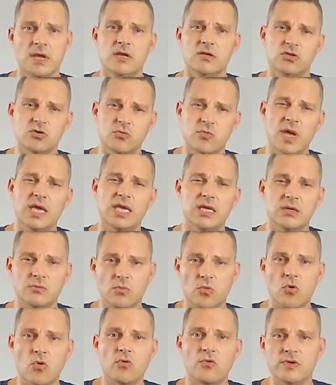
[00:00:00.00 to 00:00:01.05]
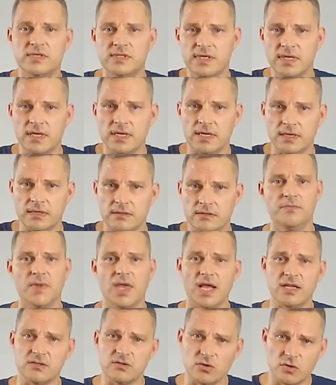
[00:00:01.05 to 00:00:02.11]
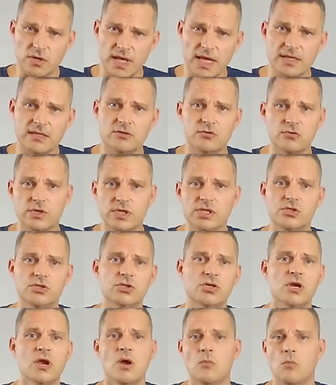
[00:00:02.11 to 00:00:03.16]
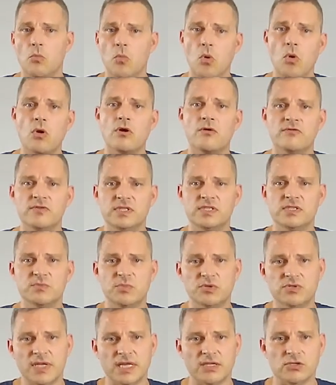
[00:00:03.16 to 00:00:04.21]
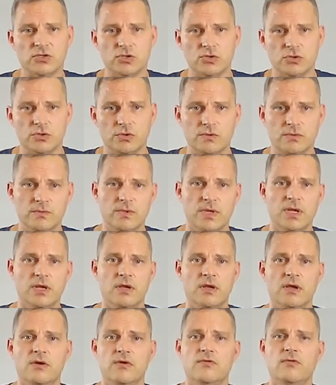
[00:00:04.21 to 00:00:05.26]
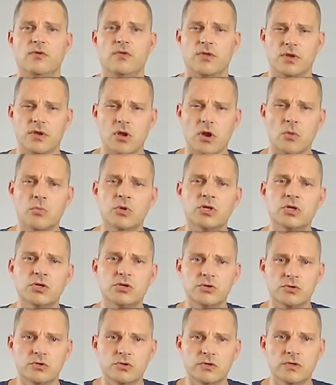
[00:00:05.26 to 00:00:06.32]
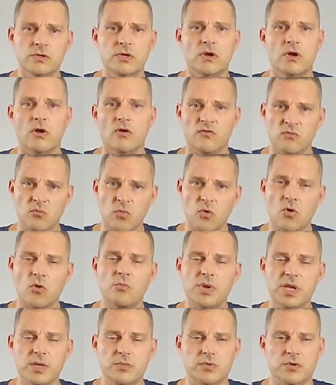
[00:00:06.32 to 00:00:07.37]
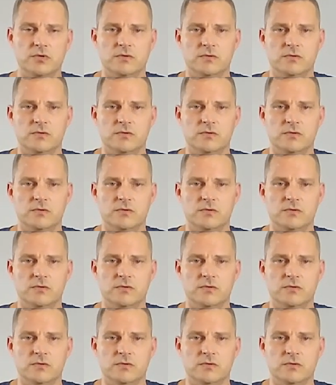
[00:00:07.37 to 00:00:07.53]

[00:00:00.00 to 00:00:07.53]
to make it more resilient and to let it reach more of its potential for the common good of more people.